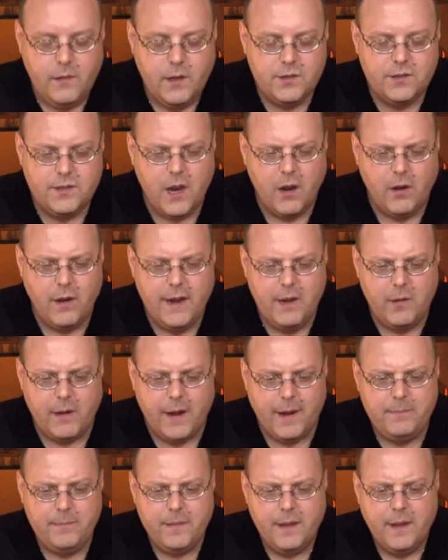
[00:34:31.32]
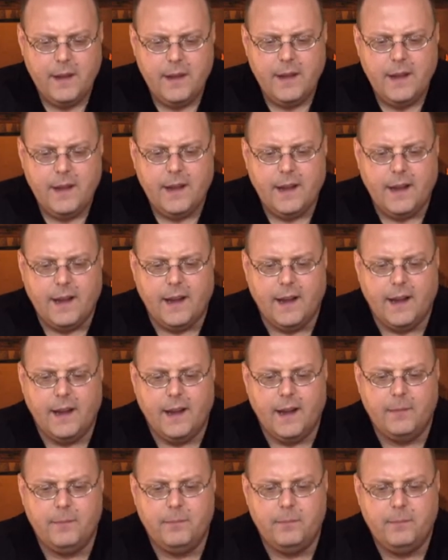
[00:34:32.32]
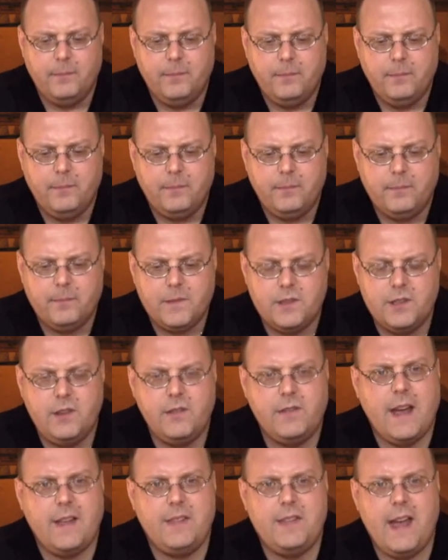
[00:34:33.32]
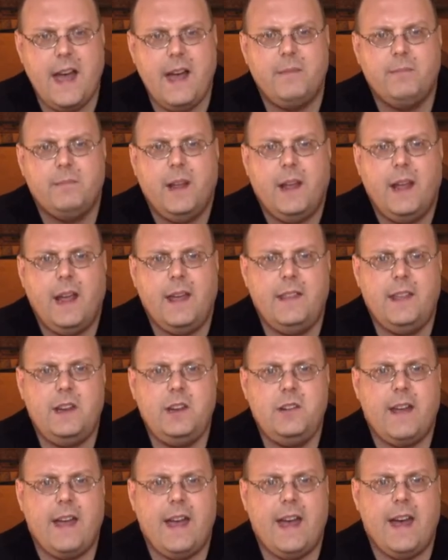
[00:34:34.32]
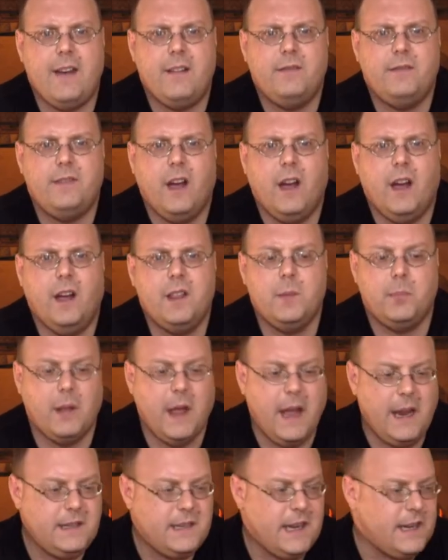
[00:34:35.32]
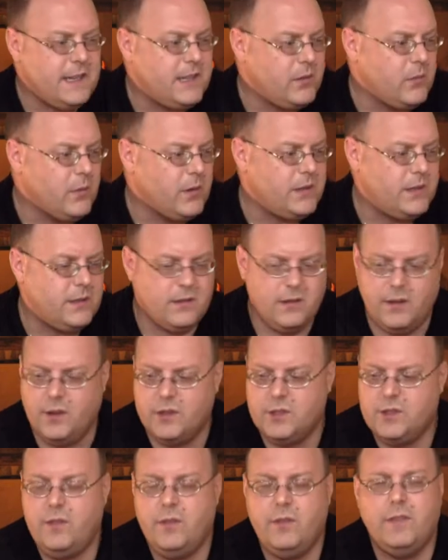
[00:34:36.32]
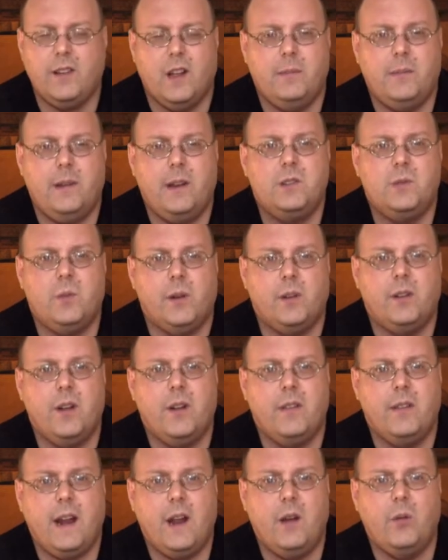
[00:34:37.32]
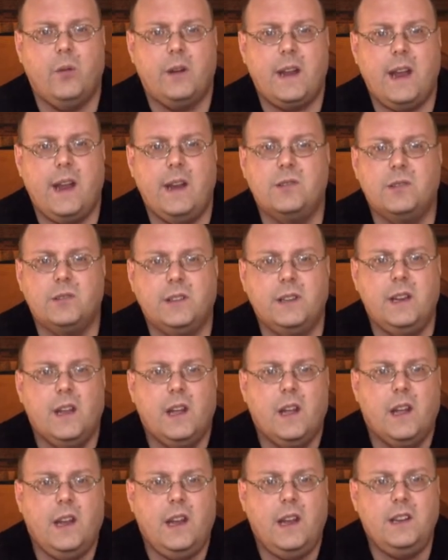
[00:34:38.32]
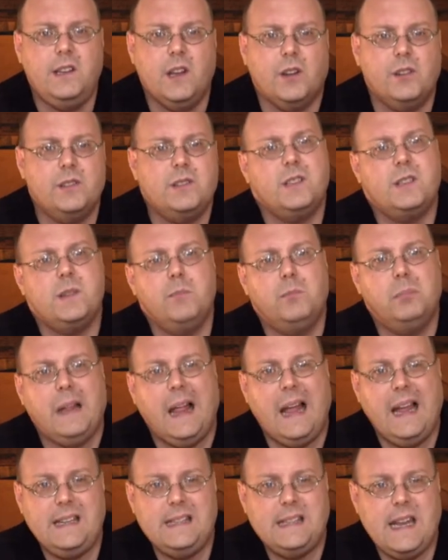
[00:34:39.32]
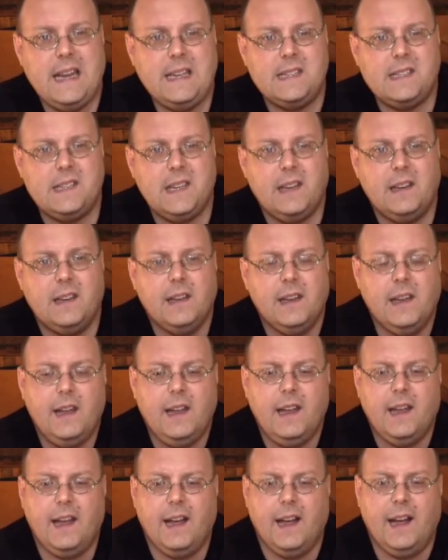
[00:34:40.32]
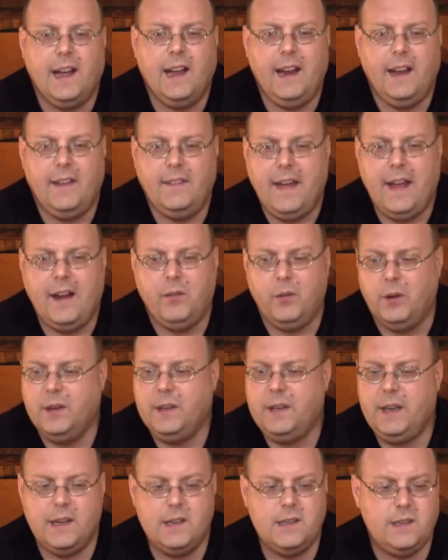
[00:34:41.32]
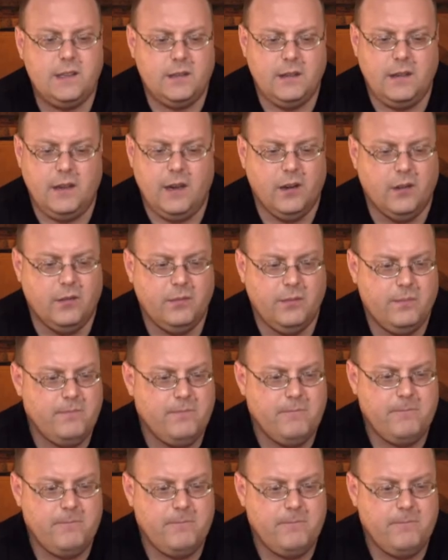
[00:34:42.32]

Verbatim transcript: So anyway, um, so you've got that. And then you have uh, the blind tasting, which those of you who follow me on Twitter know that I will occasionally indulge in some blind tasting. Uh, and that really is, you know,